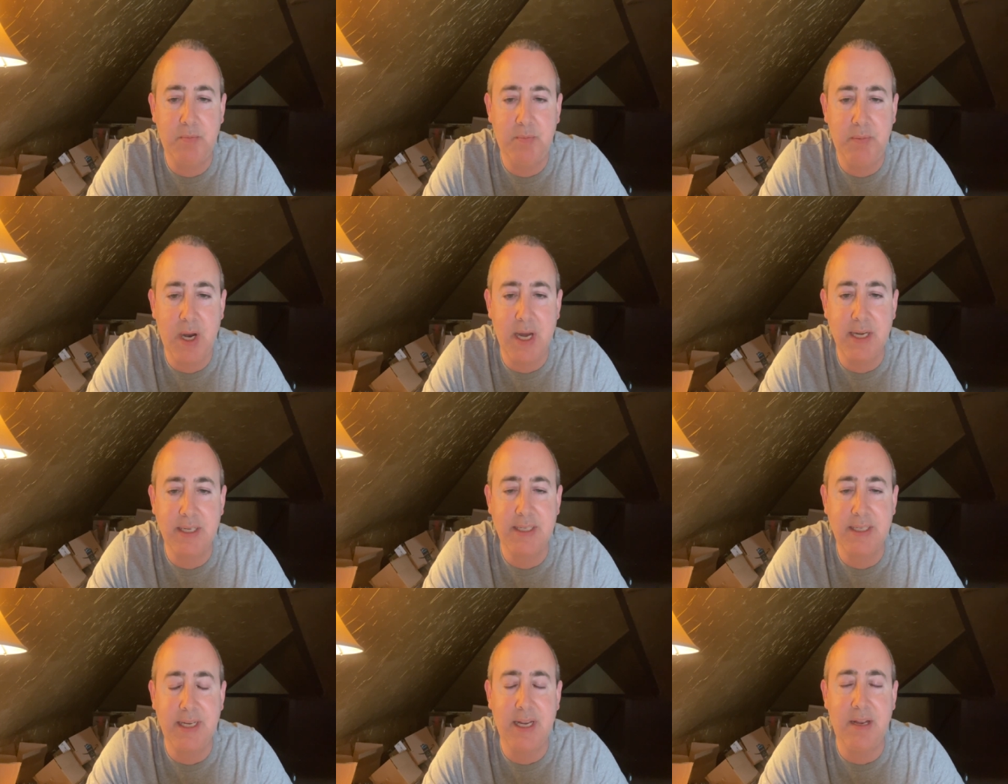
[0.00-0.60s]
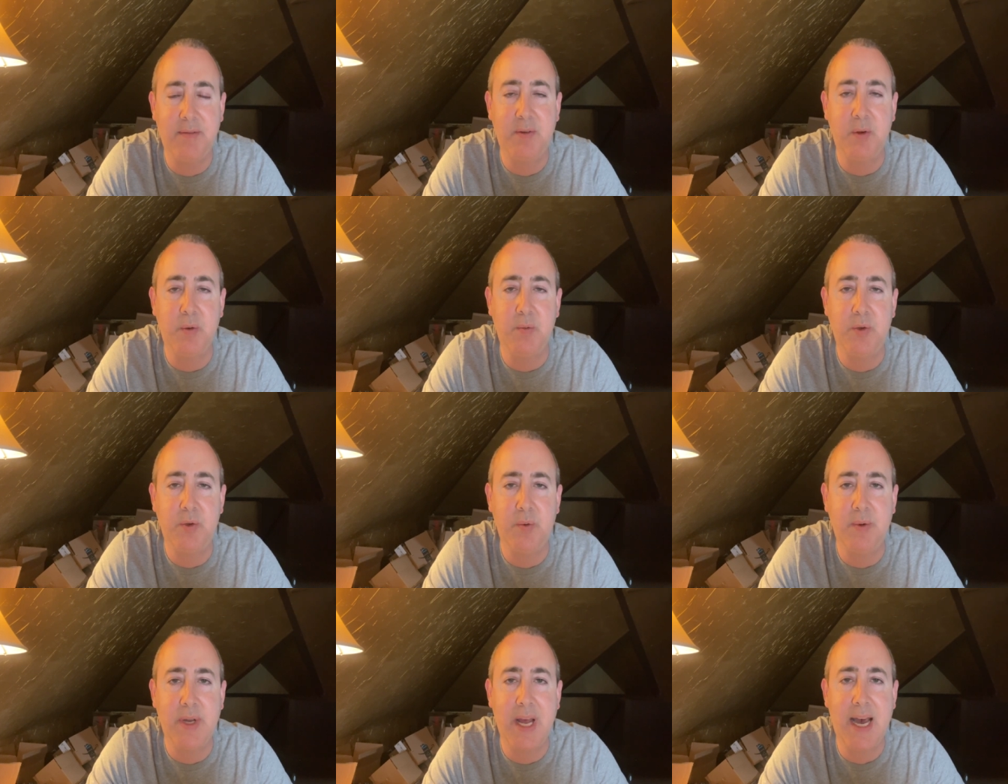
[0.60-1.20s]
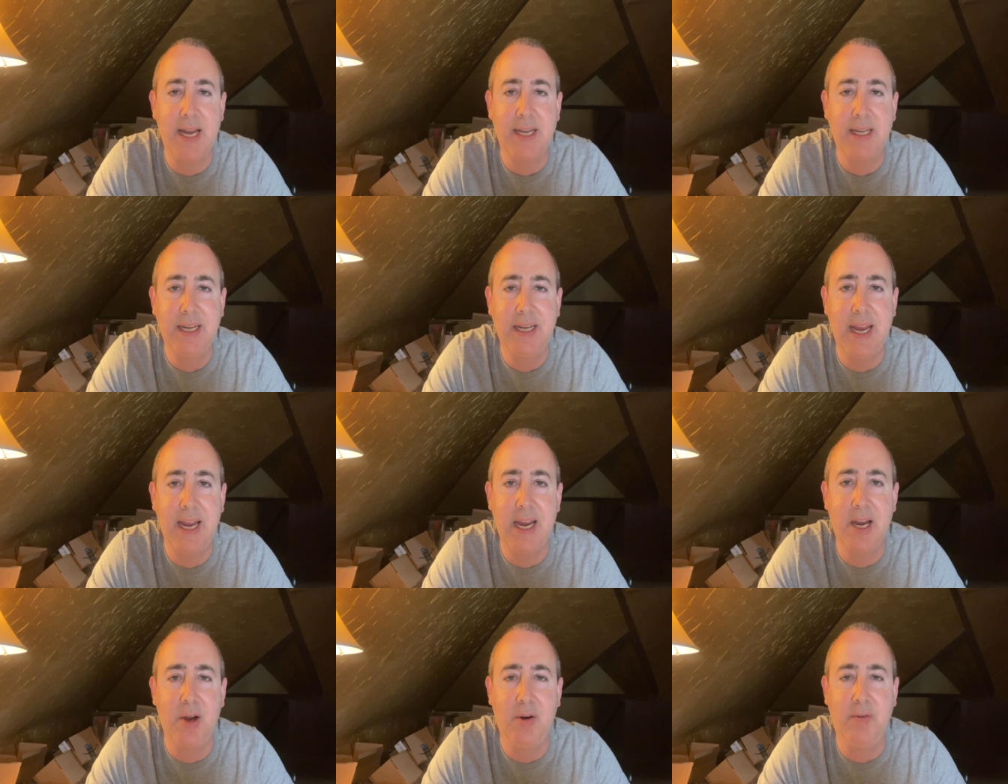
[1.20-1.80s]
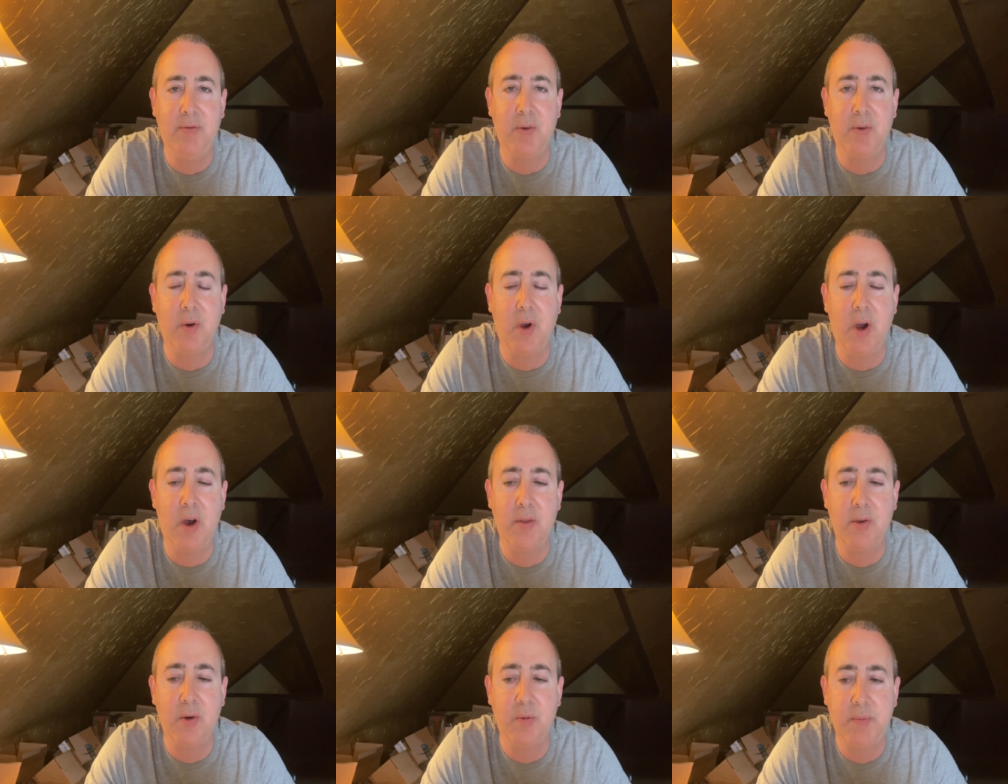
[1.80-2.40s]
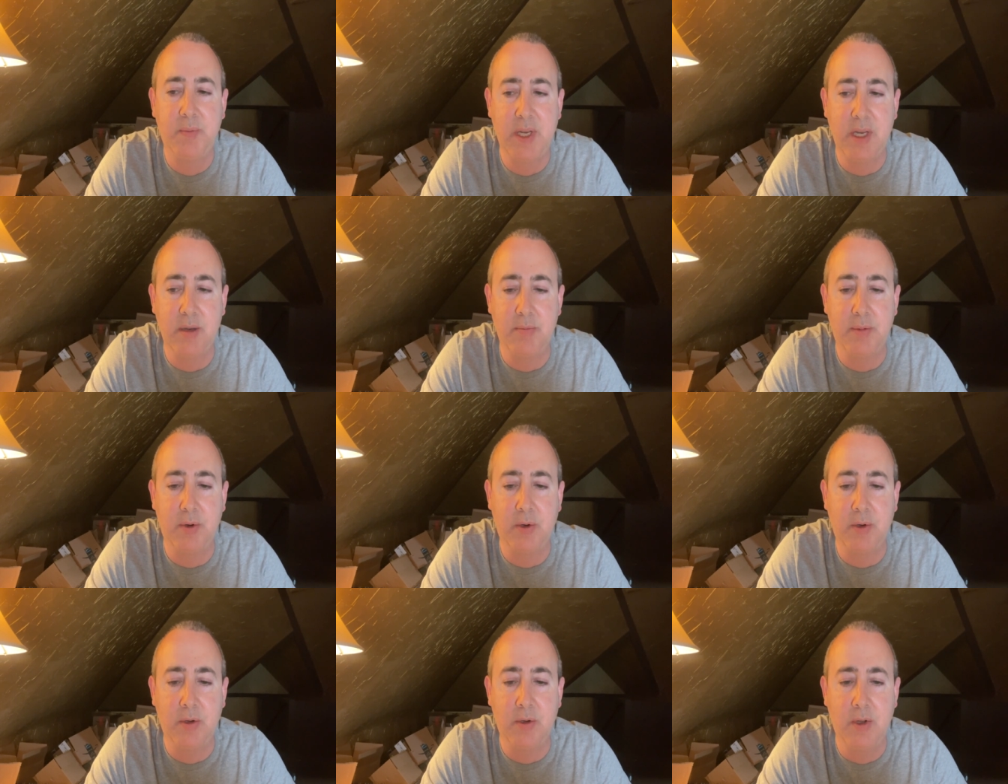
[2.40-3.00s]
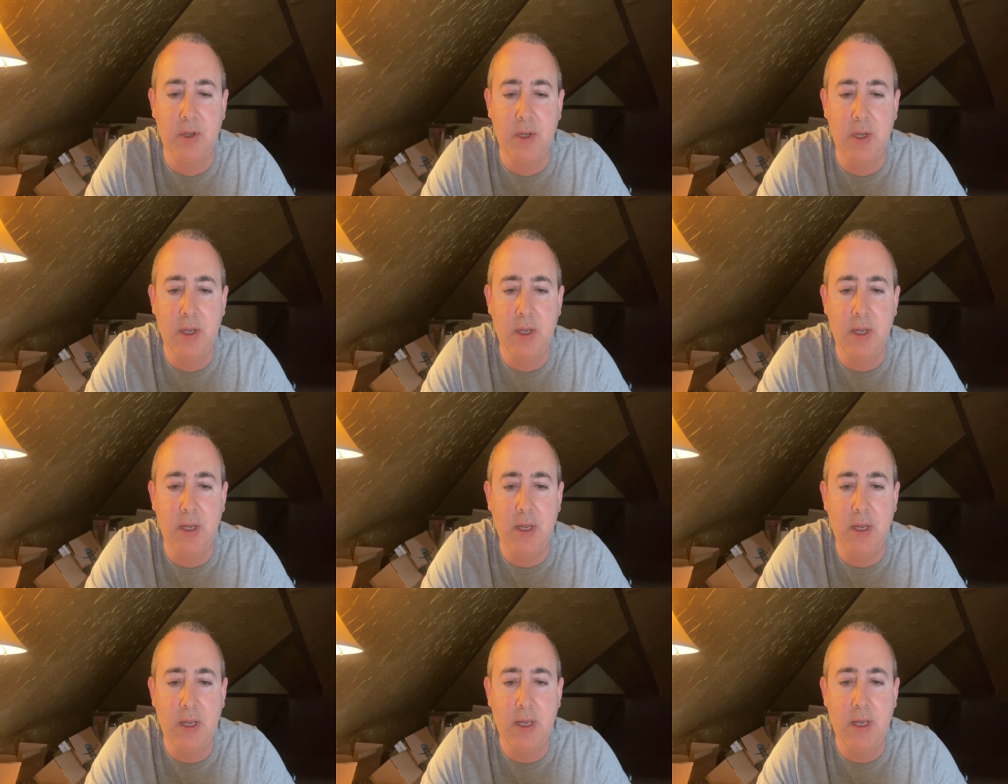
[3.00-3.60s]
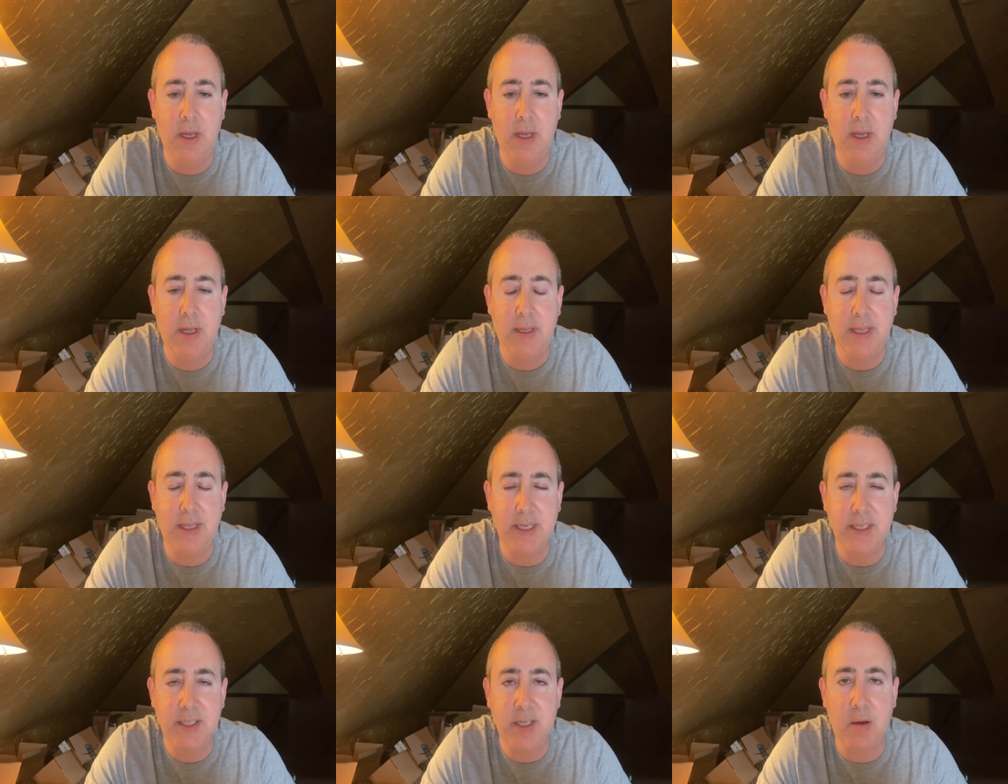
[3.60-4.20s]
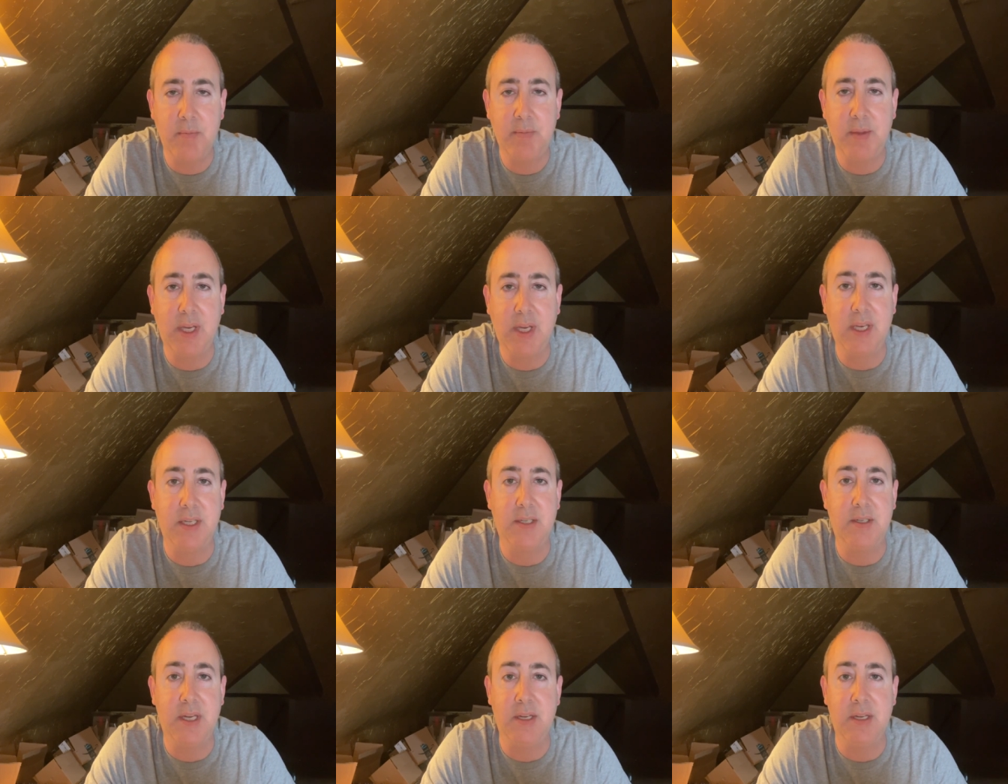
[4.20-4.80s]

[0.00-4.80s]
But if you do not care for other people, then something is